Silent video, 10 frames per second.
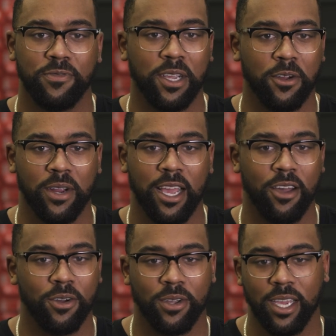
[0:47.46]
figuring
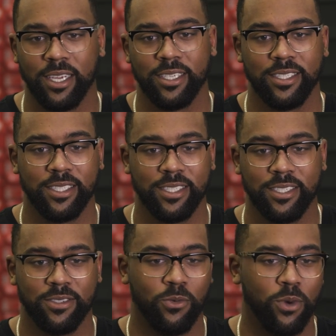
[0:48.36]
out, okay,
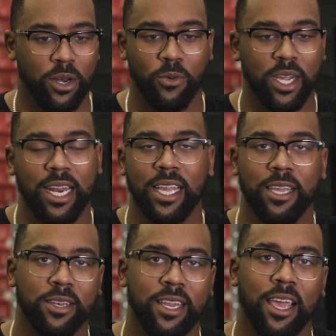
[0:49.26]
what, what can I
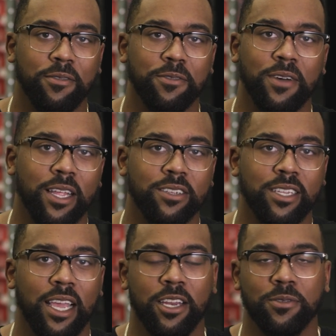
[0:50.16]
get dad for Father's
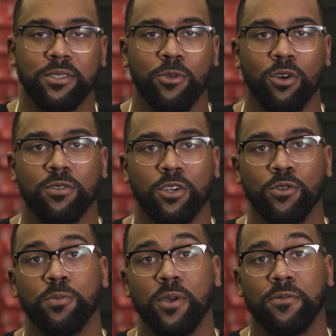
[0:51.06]
Day? And it was more of a
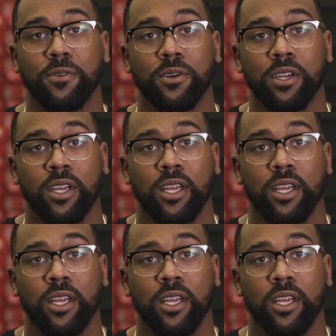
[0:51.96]
group effort